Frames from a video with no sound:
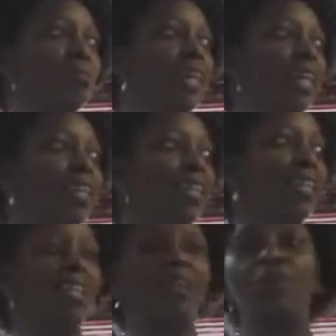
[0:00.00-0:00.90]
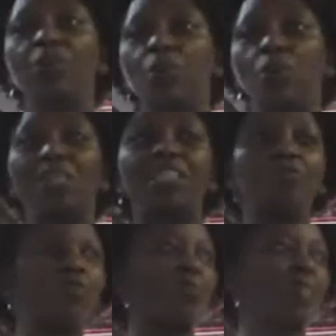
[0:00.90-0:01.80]
plan? We know what
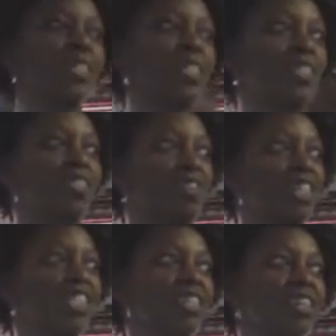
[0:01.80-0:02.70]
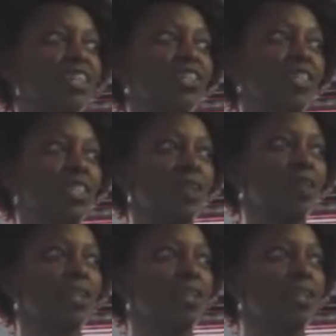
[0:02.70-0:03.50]
informs it. It's research, it's our